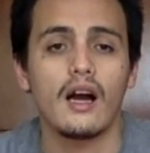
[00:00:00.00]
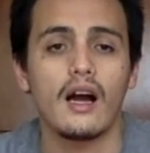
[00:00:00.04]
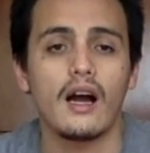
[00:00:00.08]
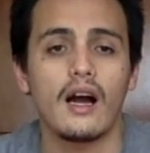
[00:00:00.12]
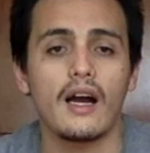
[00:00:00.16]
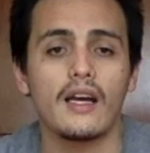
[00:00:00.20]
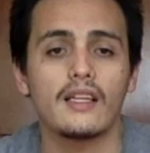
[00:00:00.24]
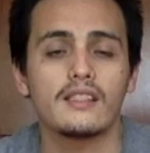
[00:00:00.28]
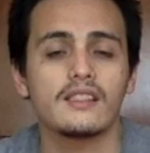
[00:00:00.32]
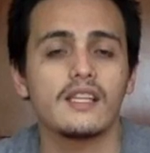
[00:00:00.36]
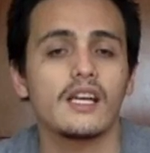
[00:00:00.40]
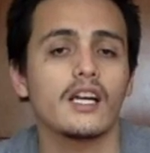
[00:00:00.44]

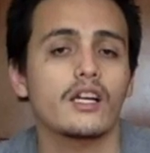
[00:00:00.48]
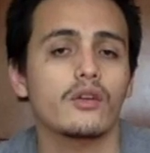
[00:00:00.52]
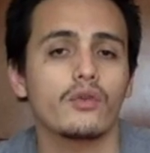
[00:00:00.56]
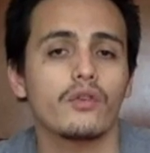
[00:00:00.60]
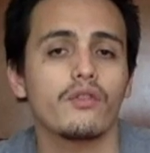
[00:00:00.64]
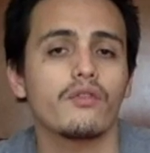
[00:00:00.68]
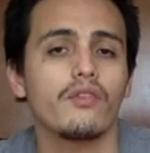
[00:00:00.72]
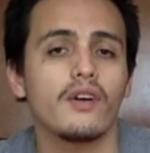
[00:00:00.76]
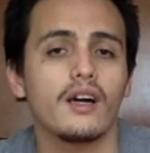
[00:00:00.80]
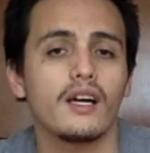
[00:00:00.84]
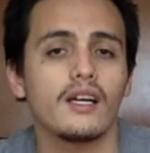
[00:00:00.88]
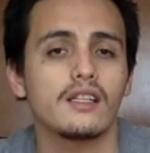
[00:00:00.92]
I
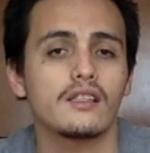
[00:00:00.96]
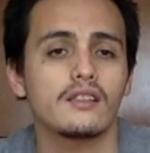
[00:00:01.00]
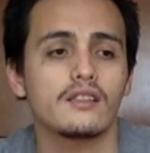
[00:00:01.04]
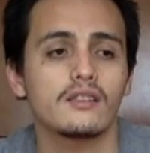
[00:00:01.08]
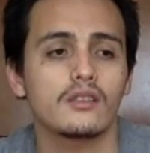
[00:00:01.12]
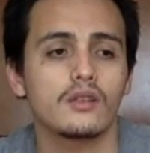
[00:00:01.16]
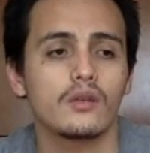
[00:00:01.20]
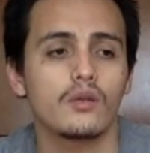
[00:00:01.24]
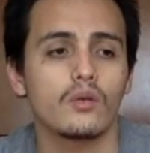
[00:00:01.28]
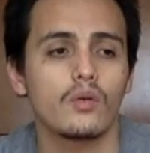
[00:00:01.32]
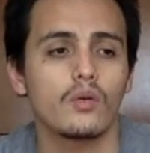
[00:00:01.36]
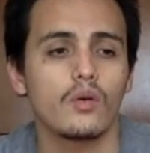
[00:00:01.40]

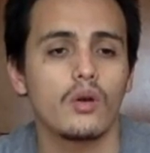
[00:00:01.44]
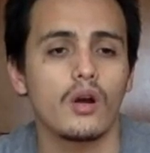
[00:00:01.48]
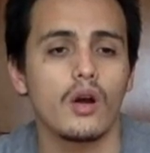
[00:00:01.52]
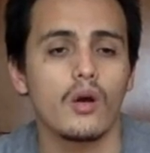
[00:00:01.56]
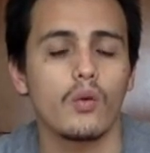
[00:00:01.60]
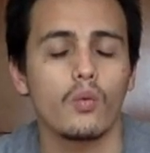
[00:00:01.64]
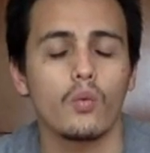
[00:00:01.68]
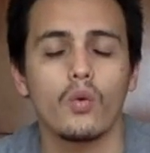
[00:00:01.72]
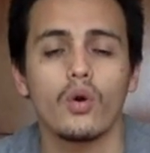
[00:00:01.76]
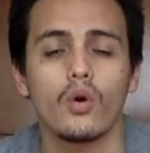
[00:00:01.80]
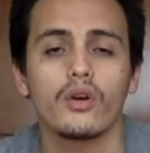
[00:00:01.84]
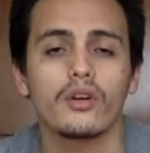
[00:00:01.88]
sacrificed
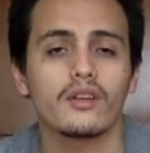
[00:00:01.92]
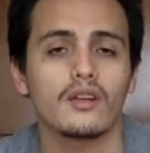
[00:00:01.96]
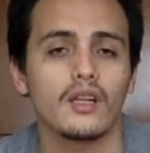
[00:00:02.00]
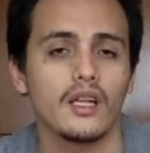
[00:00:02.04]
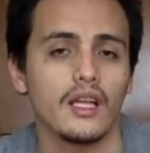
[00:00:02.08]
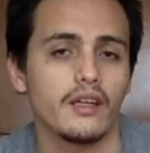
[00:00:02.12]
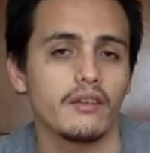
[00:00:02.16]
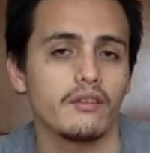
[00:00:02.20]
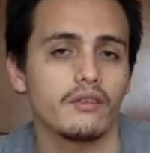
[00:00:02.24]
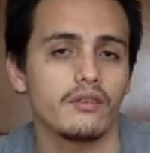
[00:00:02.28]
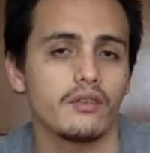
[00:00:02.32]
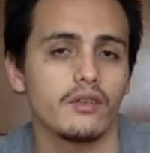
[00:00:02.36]
our work
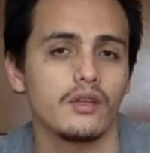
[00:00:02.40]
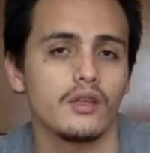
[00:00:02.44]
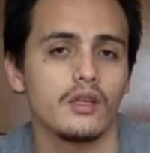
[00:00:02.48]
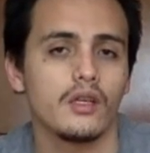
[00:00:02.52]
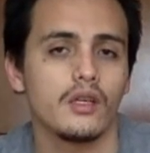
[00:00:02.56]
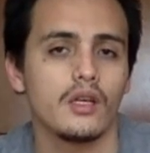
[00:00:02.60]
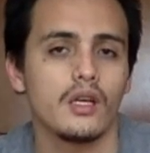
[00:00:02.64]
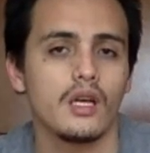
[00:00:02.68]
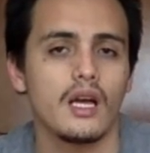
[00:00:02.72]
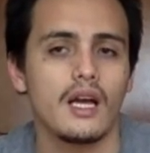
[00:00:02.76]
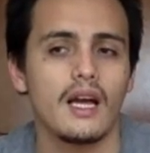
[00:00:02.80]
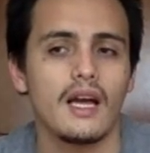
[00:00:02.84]
life,
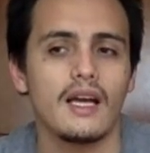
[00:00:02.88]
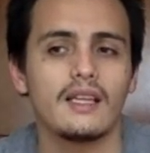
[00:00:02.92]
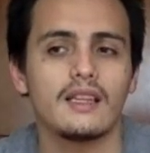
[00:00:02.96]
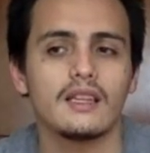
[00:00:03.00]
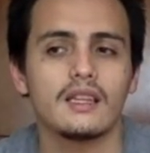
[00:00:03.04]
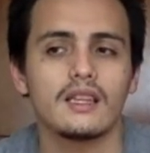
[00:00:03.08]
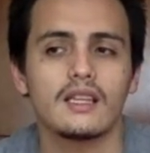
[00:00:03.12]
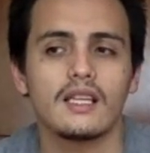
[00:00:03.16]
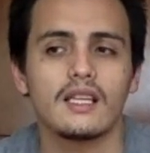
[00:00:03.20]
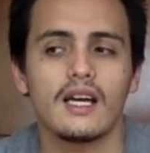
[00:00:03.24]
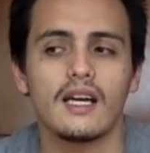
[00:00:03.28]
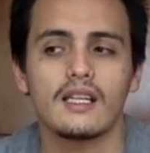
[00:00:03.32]

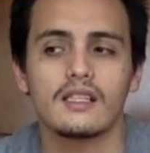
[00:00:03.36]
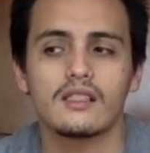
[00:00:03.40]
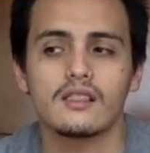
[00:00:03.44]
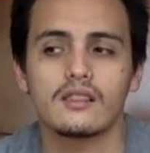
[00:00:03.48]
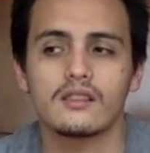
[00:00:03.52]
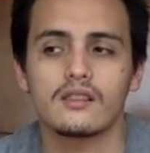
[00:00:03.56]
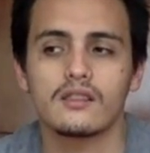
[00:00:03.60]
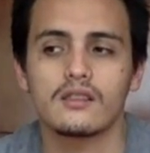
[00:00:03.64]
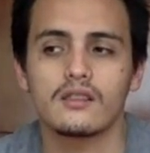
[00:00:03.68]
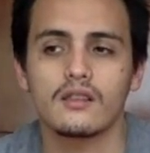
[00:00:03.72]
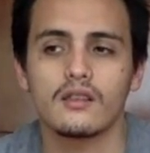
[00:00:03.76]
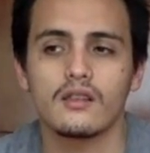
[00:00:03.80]
and
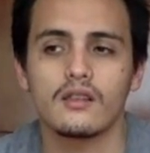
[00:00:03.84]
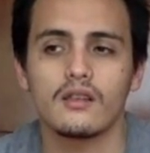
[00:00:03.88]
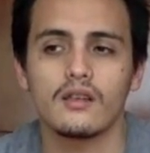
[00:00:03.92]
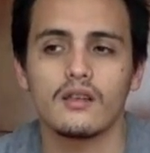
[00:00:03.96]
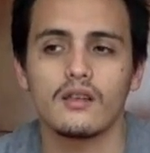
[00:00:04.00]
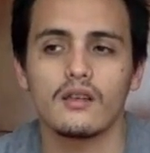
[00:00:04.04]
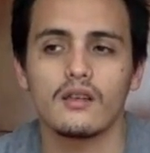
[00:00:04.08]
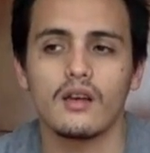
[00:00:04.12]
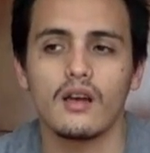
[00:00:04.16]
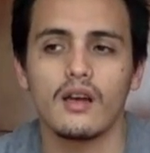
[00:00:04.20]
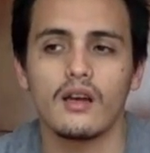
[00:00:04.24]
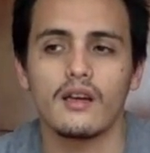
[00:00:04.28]

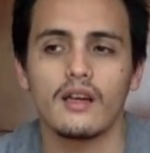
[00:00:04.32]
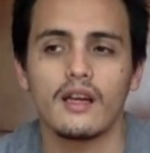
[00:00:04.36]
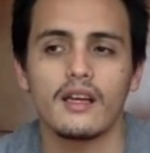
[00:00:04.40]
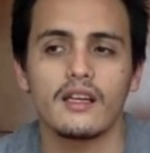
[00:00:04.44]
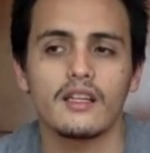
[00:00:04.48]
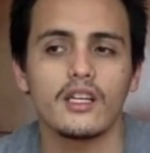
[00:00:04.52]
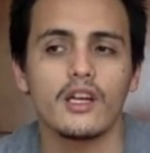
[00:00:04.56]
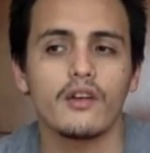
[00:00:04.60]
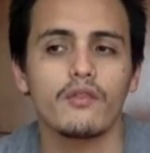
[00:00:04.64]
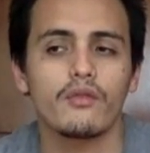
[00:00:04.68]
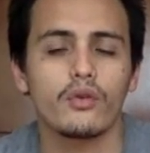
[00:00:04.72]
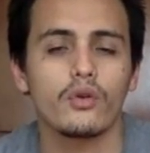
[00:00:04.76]
I
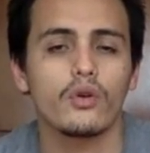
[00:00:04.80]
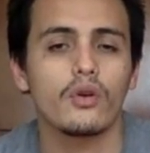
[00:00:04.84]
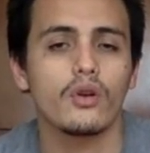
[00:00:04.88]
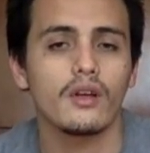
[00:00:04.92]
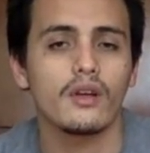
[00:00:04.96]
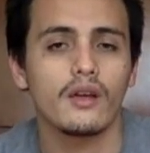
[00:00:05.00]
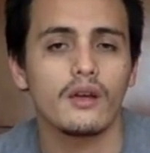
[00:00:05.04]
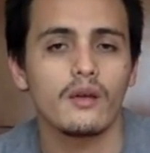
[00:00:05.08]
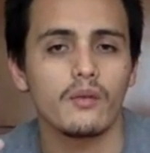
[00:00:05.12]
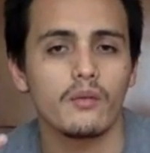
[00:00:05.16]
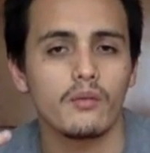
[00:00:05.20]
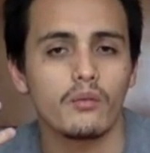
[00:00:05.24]

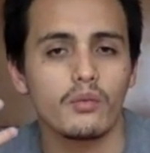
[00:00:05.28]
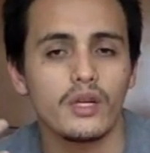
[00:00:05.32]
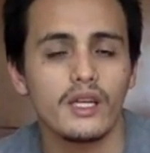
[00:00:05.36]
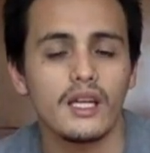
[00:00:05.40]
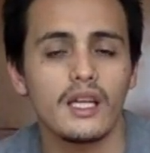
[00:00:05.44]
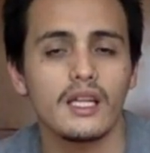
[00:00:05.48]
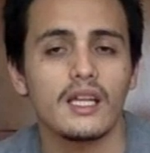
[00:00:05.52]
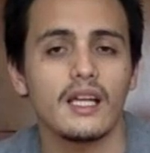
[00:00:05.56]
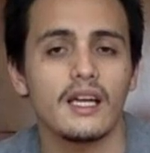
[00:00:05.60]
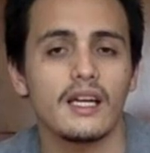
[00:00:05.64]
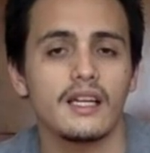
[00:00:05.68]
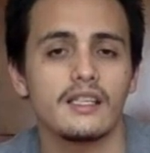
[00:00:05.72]
never
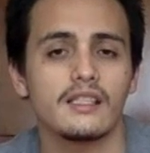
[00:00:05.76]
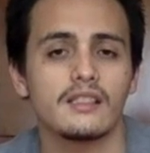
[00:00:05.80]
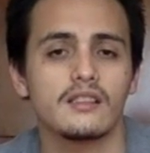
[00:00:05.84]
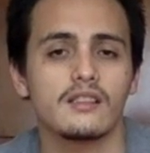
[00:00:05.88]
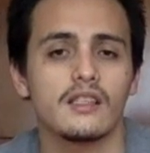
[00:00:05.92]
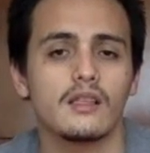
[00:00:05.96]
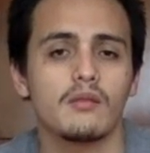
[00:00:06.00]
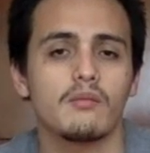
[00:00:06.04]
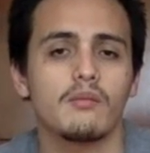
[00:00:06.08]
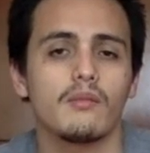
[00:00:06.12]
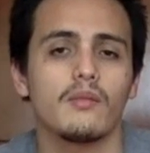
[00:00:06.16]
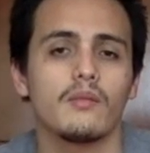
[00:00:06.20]

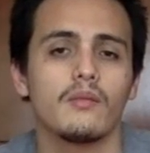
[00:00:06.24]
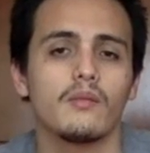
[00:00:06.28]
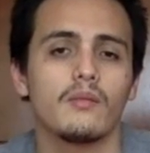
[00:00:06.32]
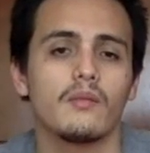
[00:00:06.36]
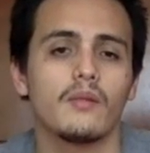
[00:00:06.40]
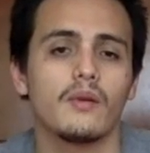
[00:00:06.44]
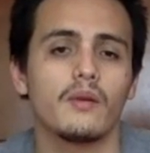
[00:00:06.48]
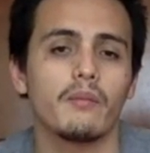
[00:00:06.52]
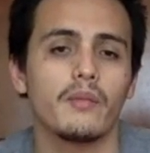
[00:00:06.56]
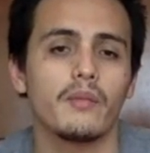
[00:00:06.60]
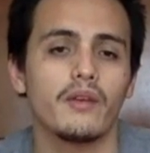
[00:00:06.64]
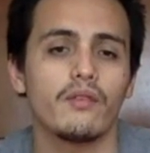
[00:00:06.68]
realized
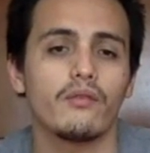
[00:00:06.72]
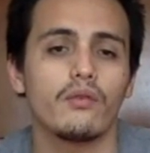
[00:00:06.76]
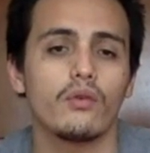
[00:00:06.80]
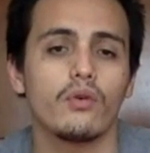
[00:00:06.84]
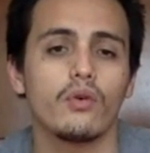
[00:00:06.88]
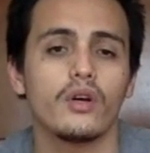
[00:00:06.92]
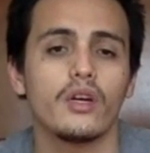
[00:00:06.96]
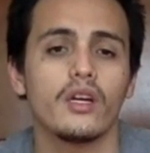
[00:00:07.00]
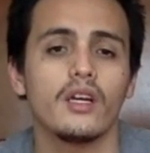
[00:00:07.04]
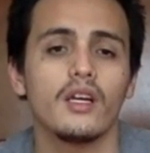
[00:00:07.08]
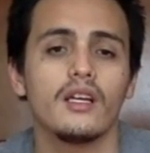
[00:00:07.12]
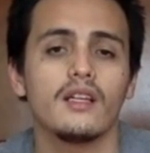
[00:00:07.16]

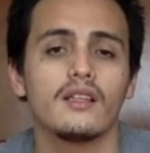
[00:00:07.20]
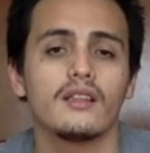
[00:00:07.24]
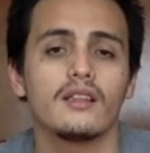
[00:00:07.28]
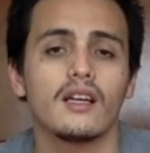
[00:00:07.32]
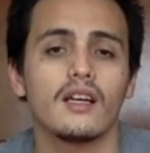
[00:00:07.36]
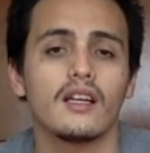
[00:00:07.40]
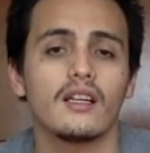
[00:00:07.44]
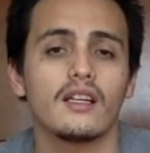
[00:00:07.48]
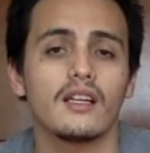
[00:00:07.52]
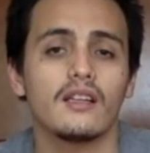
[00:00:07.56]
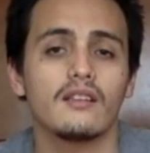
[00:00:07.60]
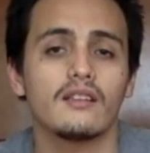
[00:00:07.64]
before
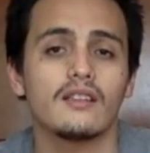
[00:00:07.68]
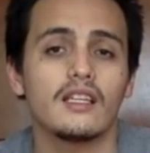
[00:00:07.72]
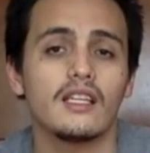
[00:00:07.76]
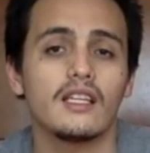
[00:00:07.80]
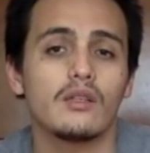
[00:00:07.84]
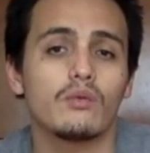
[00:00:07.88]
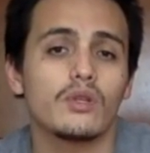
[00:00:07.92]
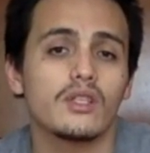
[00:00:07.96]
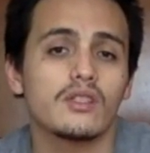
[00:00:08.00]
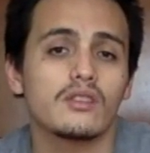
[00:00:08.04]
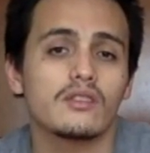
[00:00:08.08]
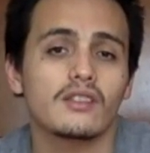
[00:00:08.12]
that
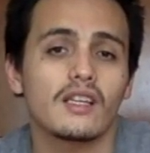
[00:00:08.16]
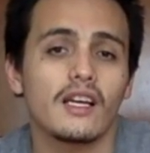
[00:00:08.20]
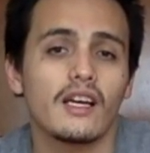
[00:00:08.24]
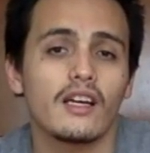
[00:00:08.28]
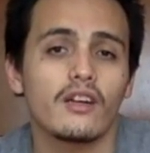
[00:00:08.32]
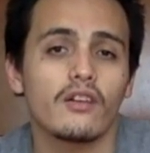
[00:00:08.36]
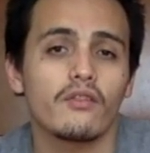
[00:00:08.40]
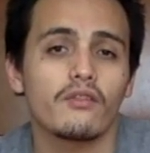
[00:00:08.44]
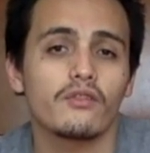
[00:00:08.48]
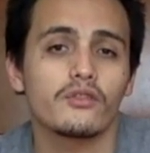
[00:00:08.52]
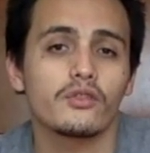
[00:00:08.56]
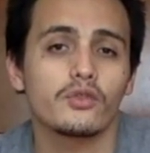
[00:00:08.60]
it was
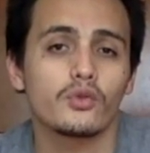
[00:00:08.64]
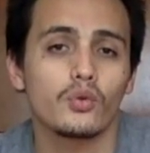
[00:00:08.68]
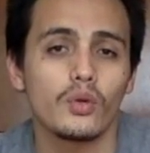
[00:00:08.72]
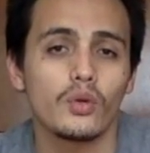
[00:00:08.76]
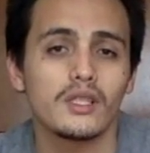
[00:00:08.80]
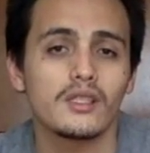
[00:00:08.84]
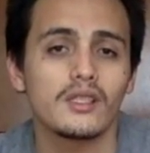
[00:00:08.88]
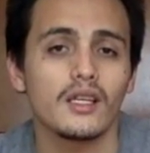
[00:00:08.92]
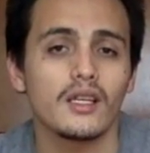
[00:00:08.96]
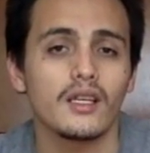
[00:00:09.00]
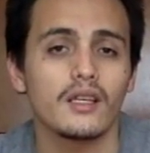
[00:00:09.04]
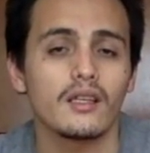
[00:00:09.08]
kind of
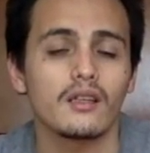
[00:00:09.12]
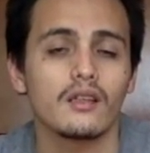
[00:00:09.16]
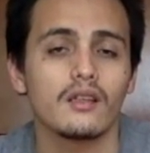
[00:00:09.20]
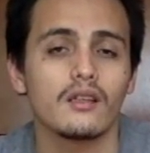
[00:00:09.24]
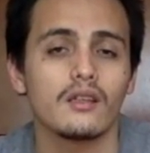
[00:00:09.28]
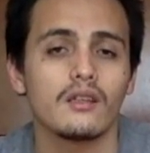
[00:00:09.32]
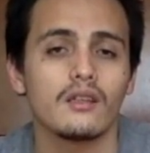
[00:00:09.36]
suicide,